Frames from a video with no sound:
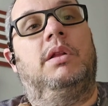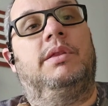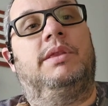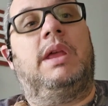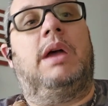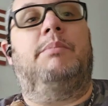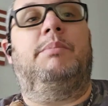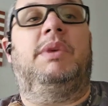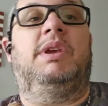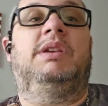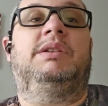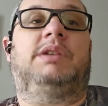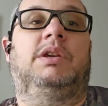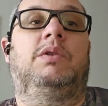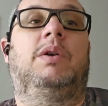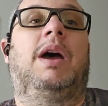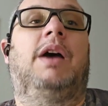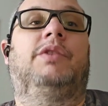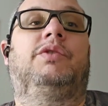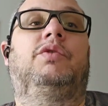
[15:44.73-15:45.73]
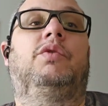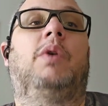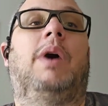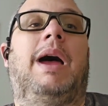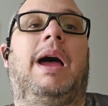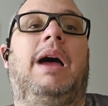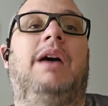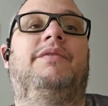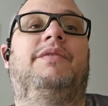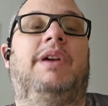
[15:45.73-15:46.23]
That means that you have to
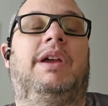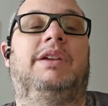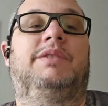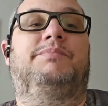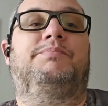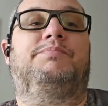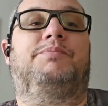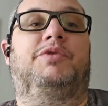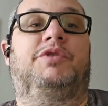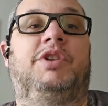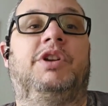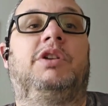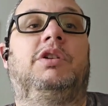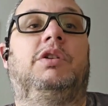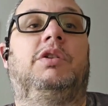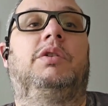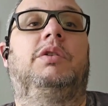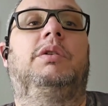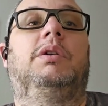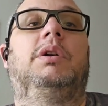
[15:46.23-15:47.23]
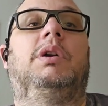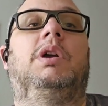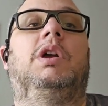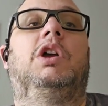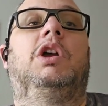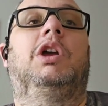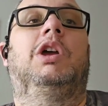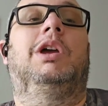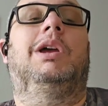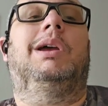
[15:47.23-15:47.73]
have a particular
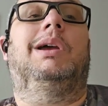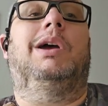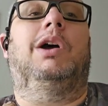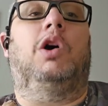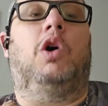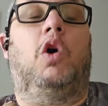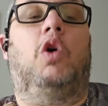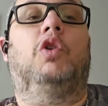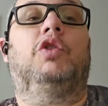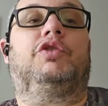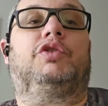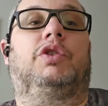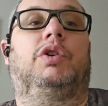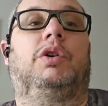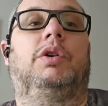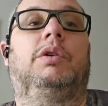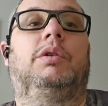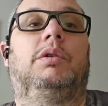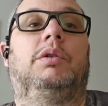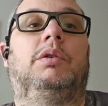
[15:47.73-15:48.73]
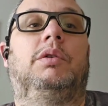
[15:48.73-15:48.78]
holster